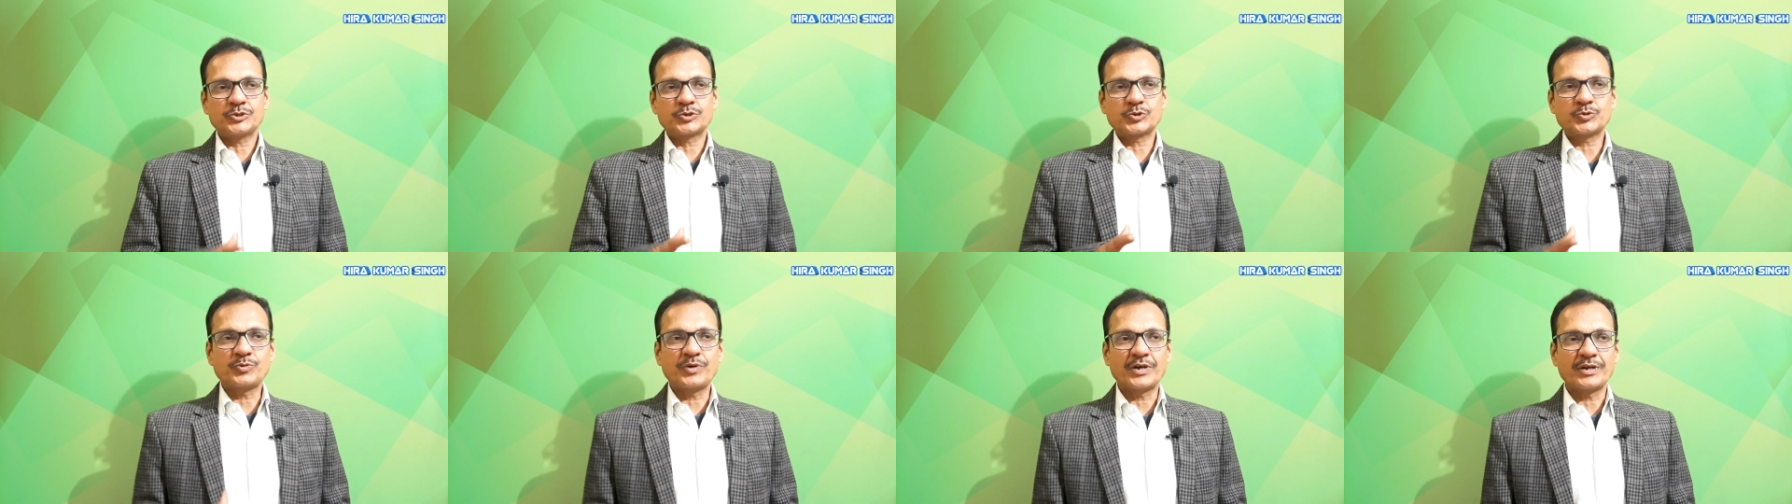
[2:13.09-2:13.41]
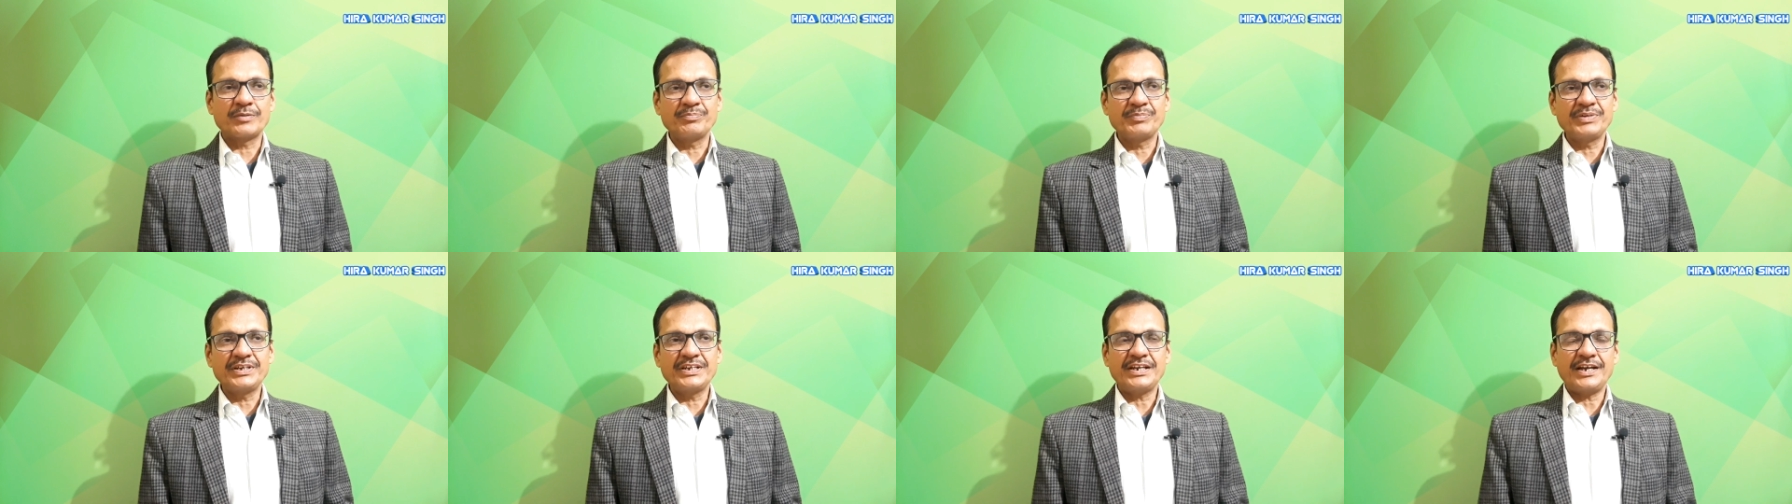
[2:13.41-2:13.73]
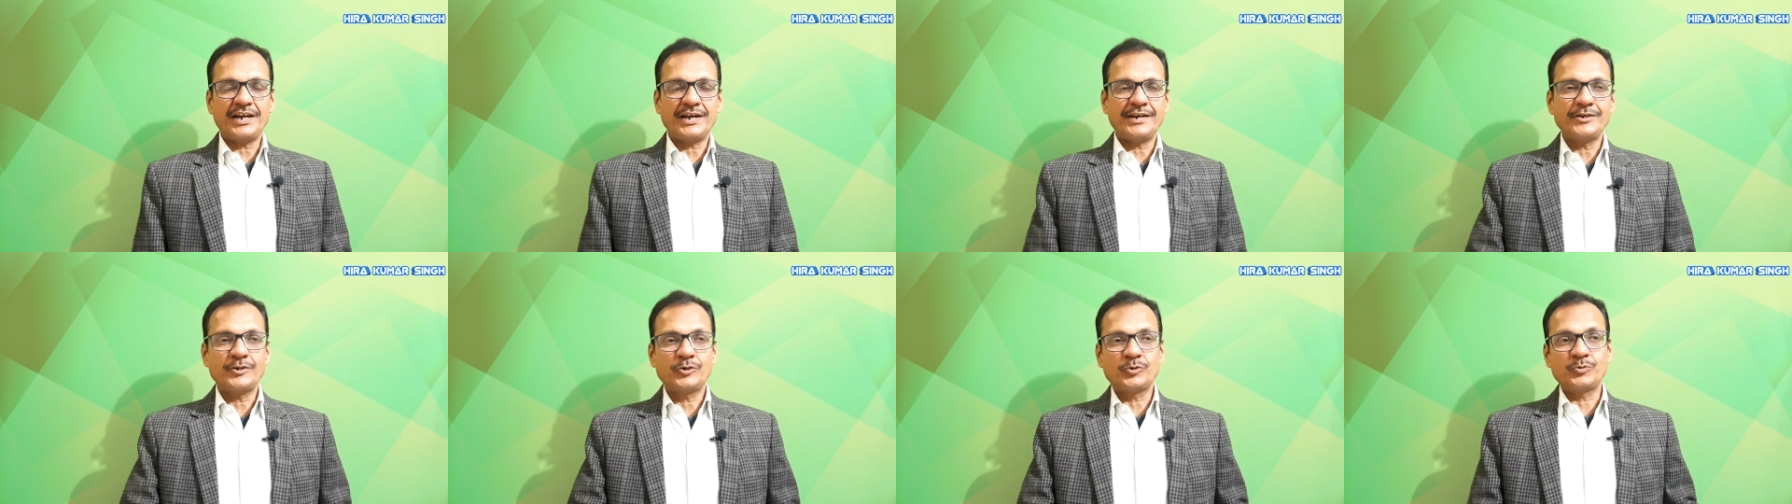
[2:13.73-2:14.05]

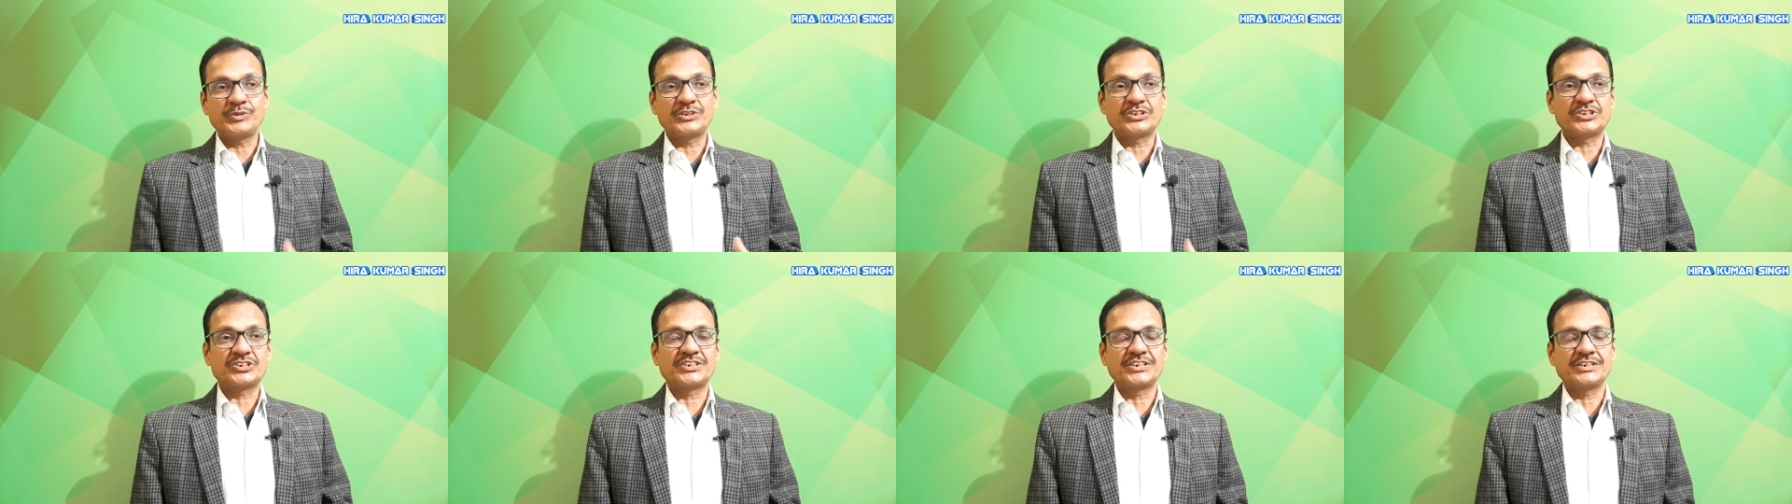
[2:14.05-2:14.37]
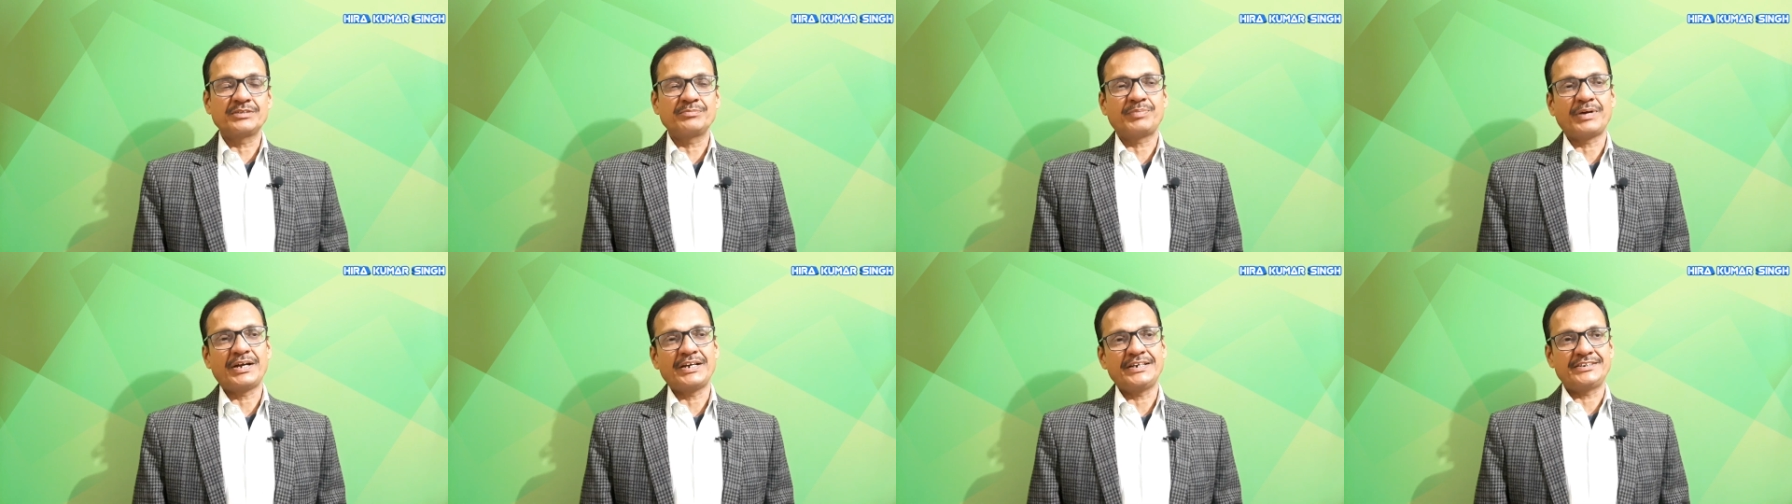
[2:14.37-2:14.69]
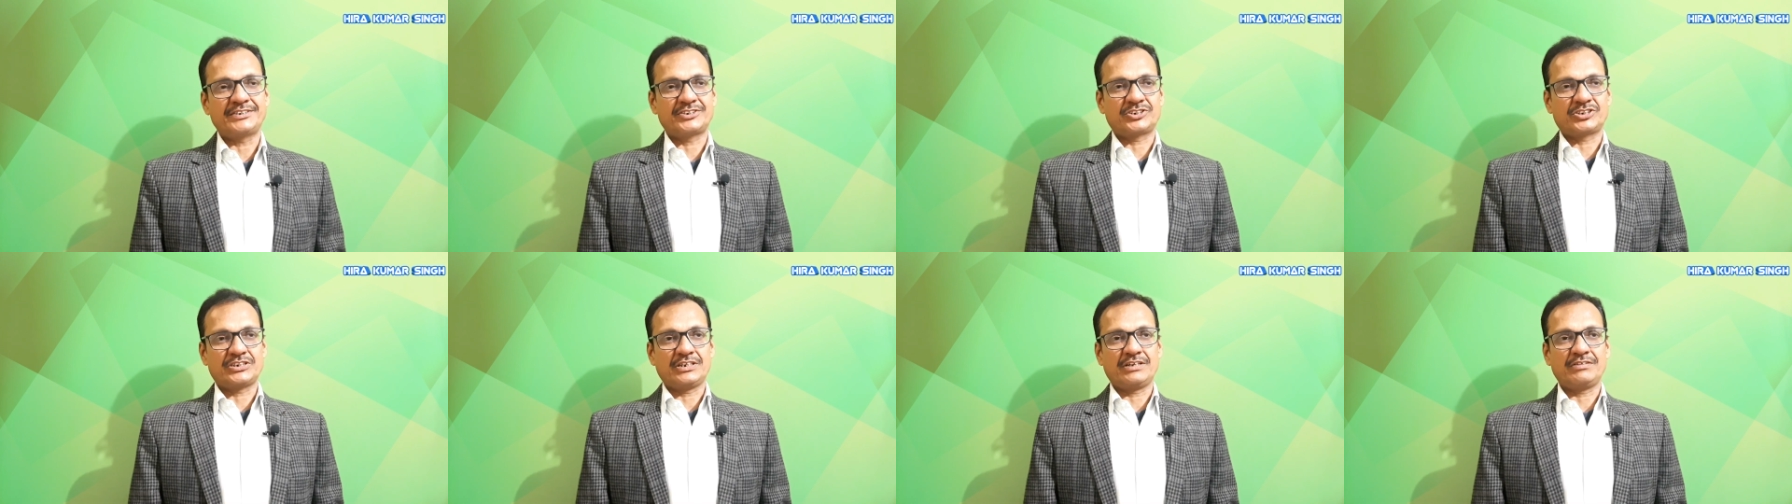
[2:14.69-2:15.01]
squirming and twisting by
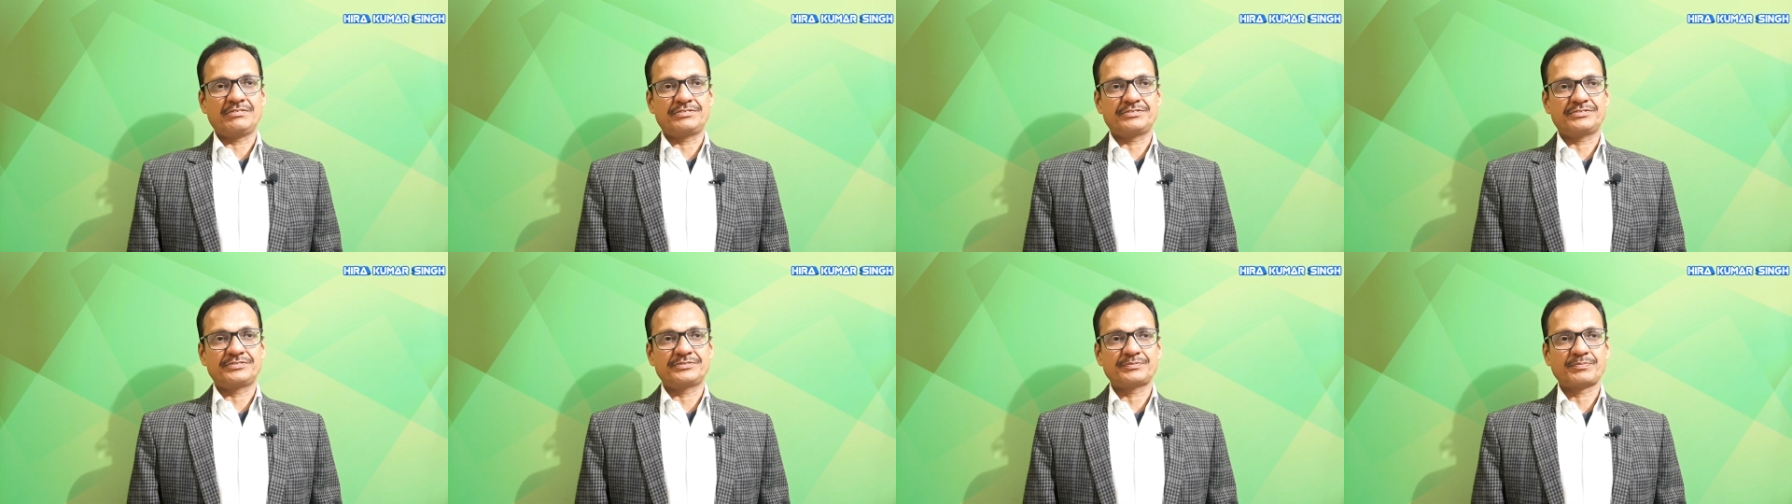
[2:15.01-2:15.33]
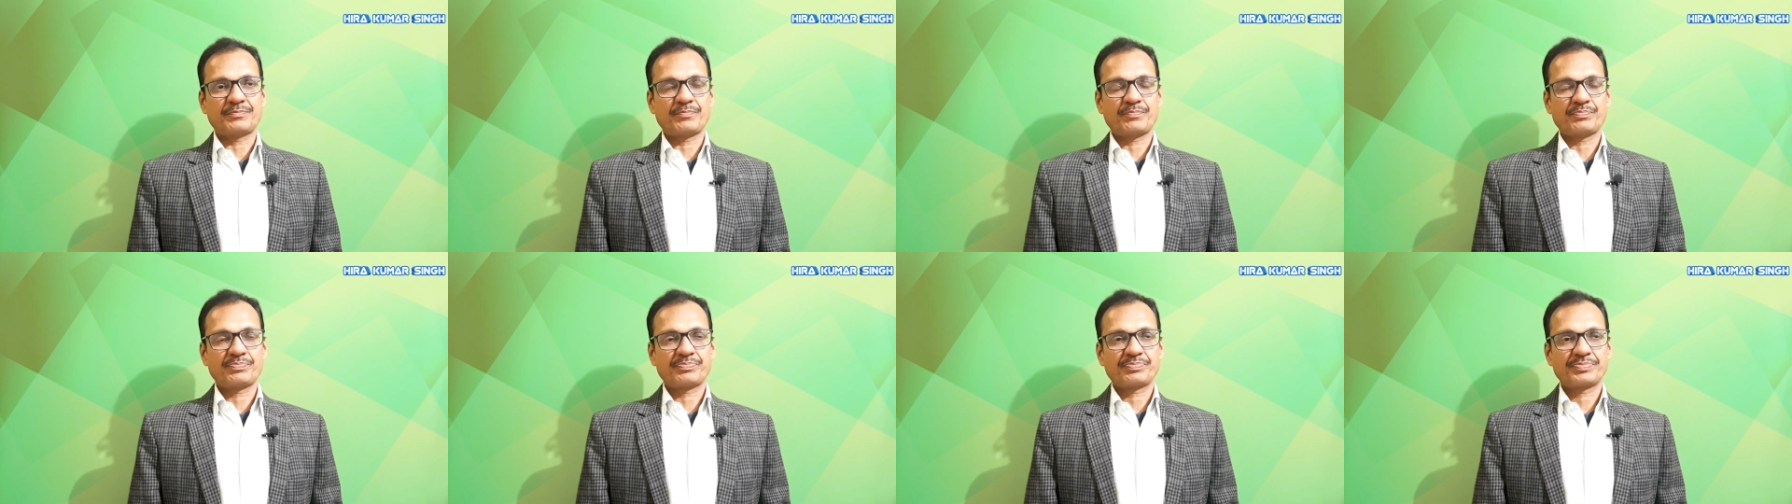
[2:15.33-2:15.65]
itself.